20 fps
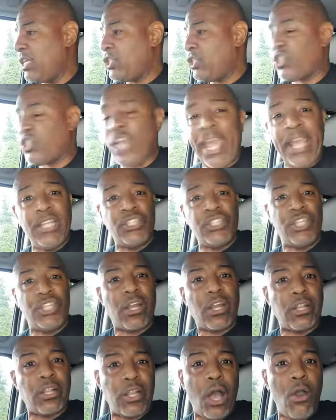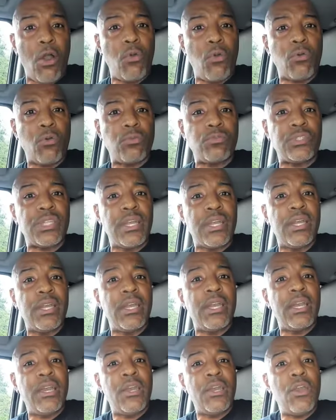change your clothes,
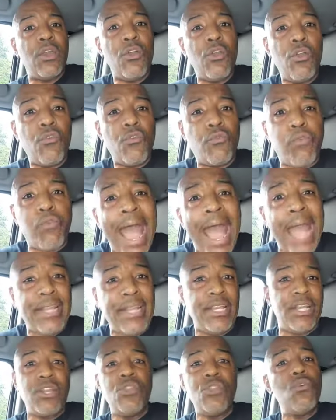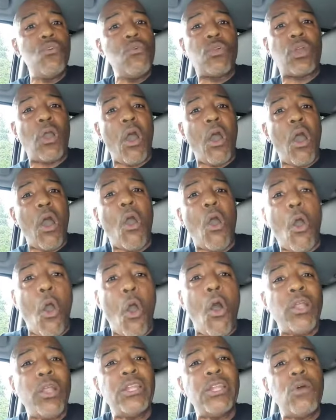ride in a new car,
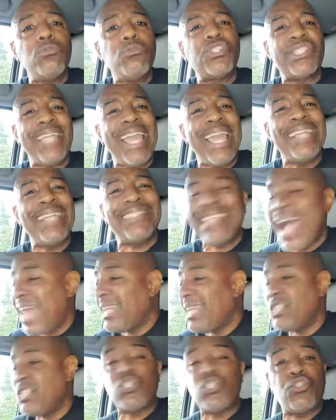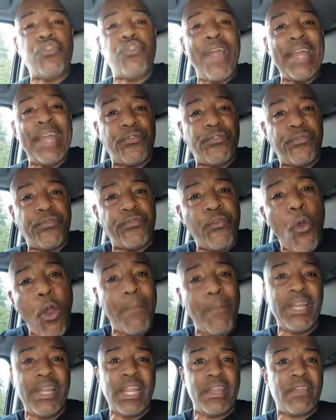all of those things, that is
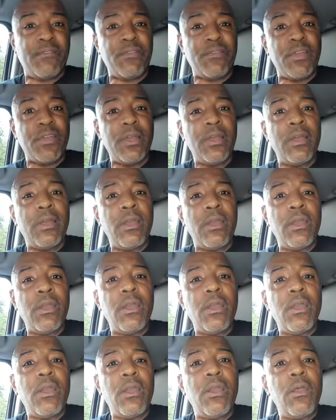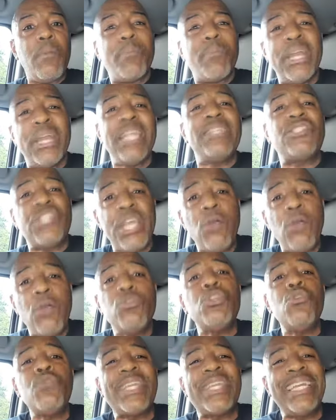transformative. But until
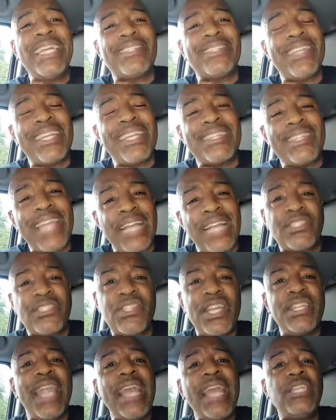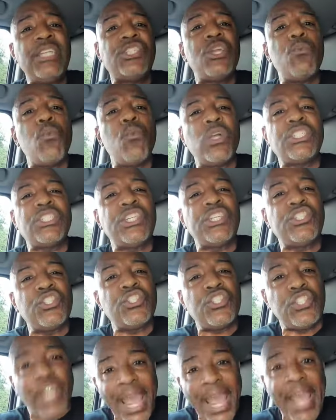you get to the destination, which is
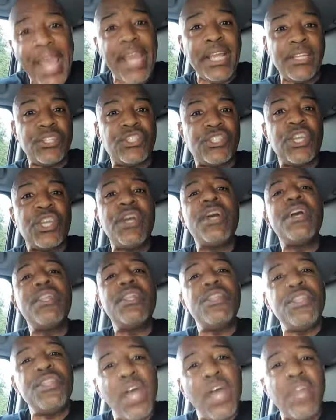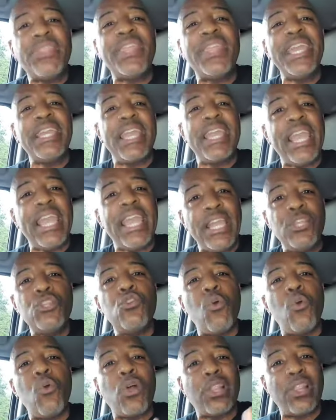change, nothing in
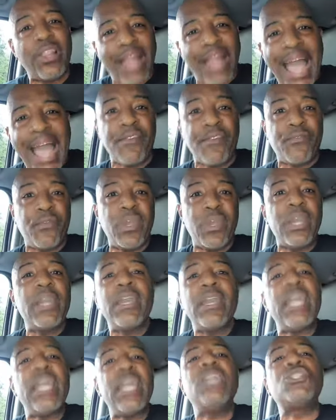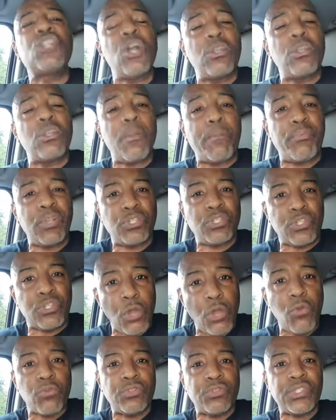your life is going to
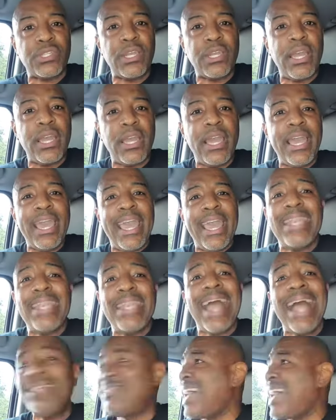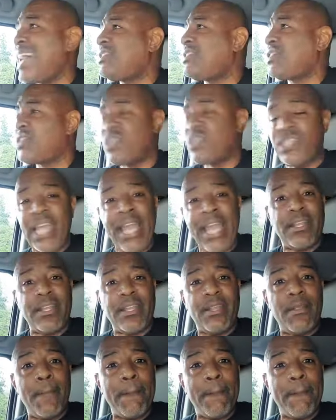produce. And as I sit